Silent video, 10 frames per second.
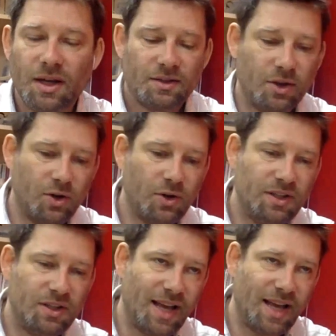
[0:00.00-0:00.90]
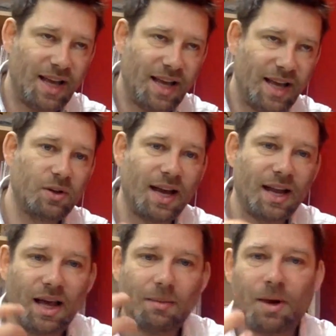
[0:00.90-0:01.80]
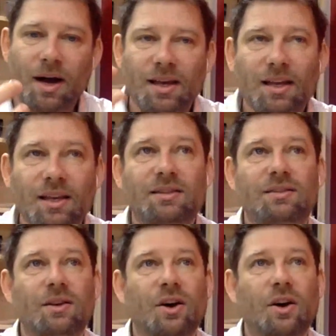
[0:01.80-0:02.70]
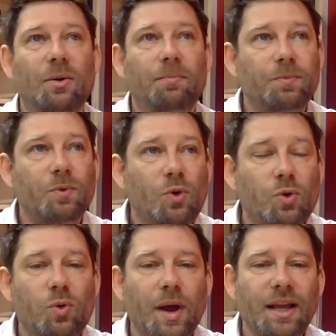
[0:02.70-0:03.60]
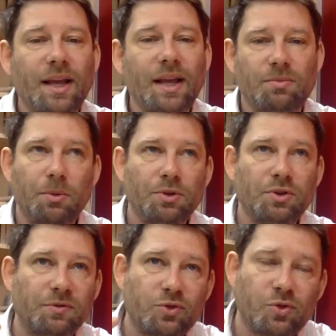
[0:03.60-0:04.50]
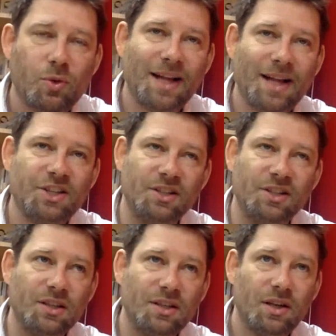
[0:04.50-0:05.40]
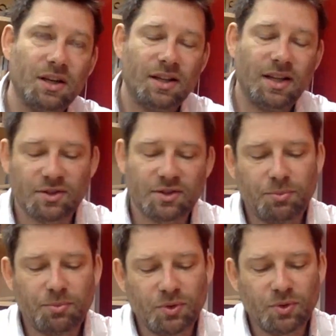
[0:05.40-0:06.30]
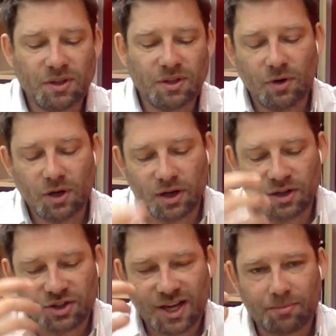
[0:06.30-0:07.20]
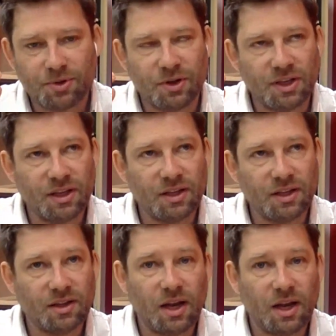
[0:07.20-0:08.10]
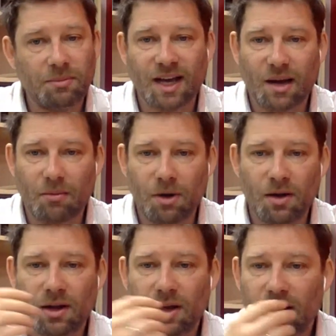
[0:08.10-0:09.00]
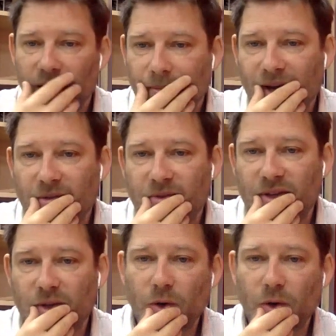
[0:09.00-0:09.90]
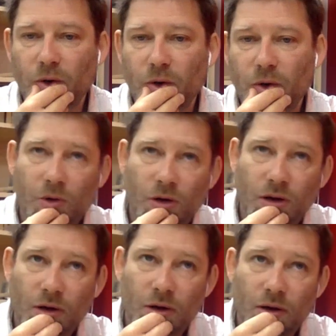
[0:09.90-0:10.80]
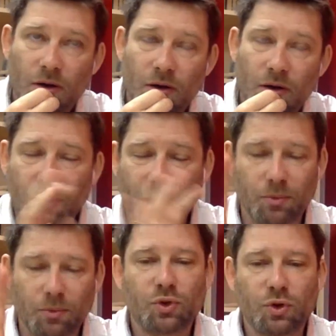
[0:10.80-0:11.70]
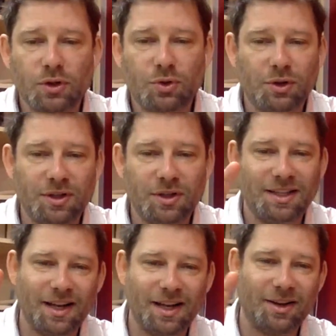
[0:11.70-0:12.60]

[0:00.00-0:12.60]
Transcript: So the ethical dilemma is a great moment of tragedy. There's a beautiful chapter in Les Misérables by Victor Hugo. I won't go into the detail